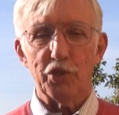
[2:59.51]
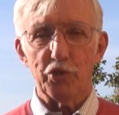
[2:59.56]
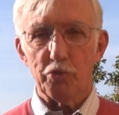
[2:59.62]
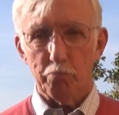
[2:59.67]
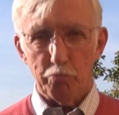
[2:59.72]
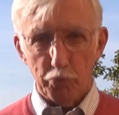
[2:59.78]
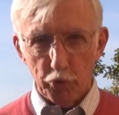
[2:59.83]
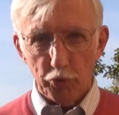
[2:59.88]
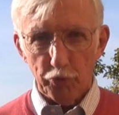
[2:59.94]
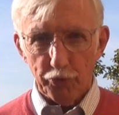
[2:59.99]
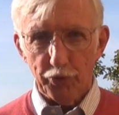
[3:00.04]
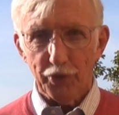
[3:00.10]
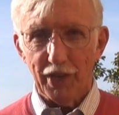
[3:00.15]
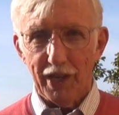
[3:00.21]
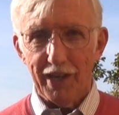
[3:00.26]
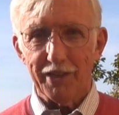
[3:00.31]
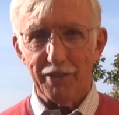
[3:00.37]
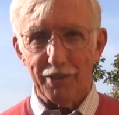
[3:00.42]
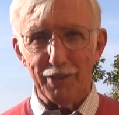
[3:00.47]
this
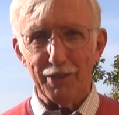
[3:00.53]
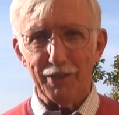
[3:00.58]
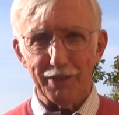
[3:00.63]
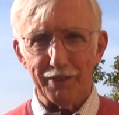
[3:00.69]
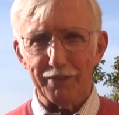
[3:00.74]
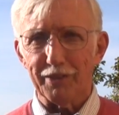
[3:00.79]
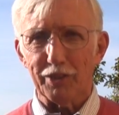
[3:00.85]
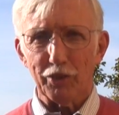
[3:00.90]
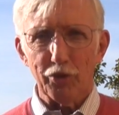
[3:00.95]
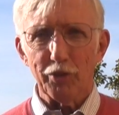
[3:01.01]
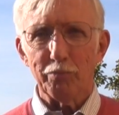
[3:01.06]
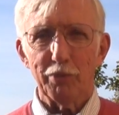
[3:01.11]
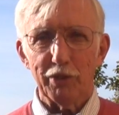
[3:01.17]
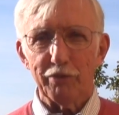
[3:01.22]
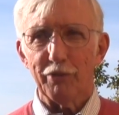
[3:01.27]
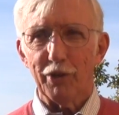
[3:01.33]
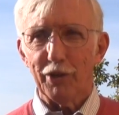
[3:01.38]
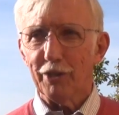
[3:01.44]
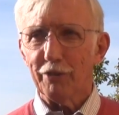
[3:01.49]
beautiful idea that could
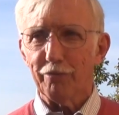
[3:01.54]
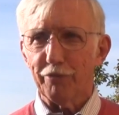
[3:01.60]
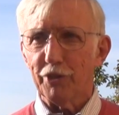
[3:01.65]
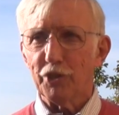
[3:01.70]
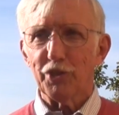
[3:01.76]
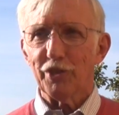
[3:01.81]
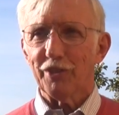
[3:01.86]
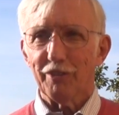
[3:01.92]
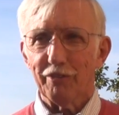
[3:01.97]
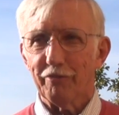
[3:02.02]
be very efficient